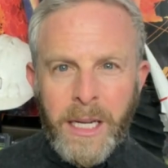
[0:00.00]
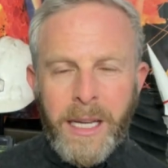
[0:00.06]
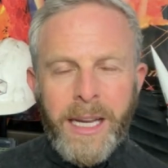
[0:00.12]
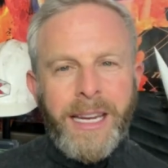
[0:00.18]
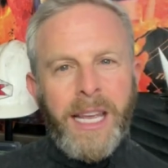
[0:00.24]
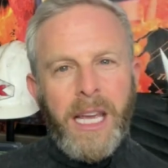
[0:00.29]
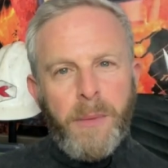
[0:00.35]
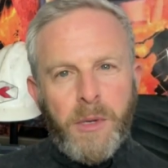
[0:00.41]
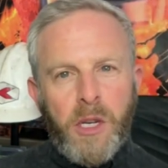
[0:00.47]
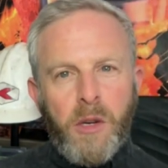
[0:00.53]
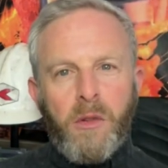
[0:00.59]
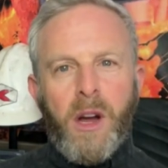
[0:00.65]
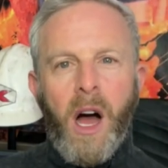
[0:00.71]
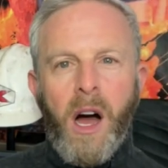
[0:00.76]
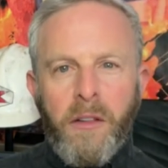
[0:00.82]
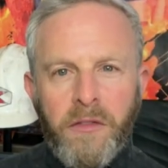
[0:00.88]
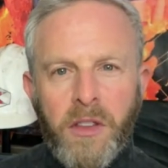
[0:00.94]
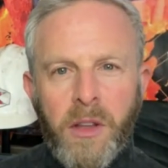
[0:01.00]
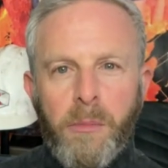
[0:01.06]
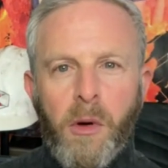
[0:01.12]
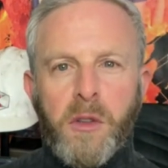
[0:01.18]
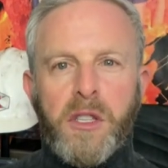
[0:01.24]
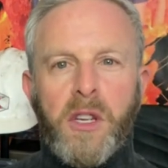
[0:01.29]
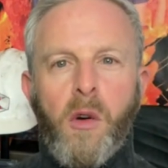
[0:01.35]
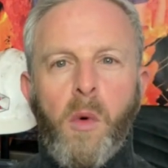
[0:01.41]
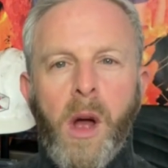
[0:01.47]
It keeps you comfortable.
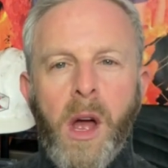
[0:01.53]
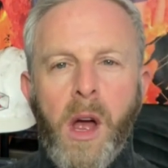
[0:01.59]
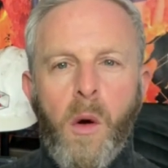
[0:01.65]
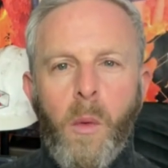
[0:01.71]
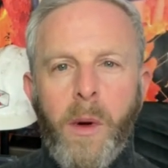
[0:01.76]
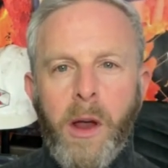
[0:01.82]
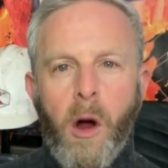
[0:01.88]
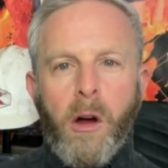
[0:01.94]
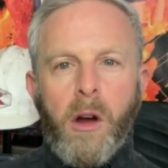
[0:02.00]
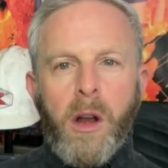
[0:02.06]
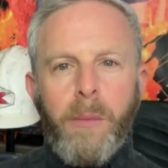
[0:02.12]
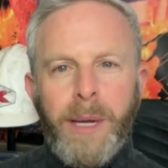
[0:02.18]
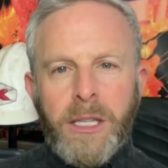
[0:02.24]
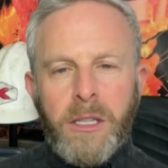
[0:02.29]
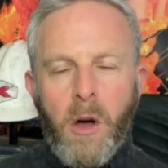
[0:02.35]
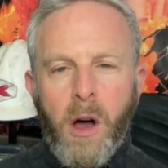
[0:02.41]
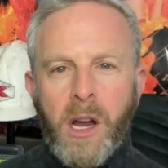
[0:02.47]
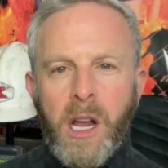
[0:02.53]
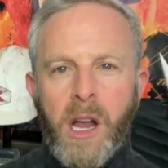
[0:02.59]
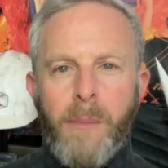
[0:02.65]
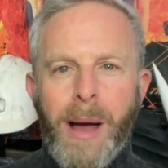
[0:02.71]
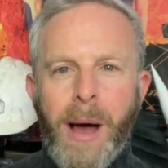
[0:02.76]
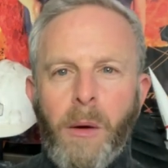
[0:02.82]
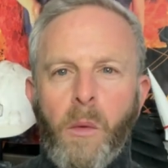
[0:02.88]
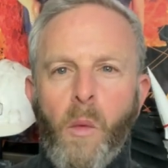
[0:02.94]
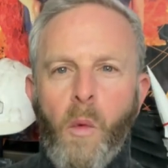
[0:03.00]
So we are going to be talking
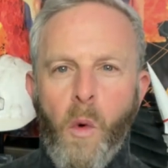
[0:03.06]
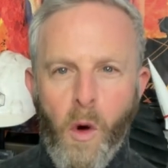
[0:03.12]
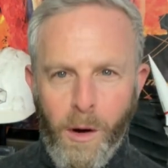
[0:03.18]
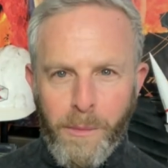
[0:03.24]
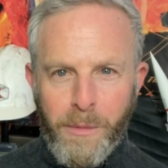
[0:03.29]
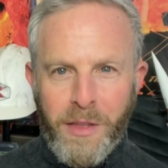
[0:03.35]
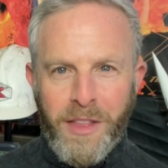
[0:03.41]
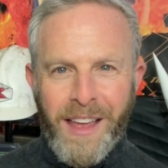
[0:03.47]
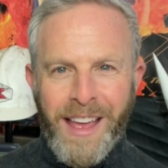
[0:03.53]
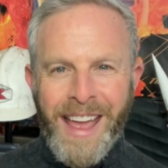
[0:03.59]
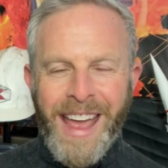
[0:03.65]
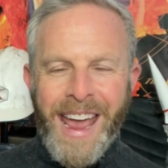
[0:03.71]
about warmth.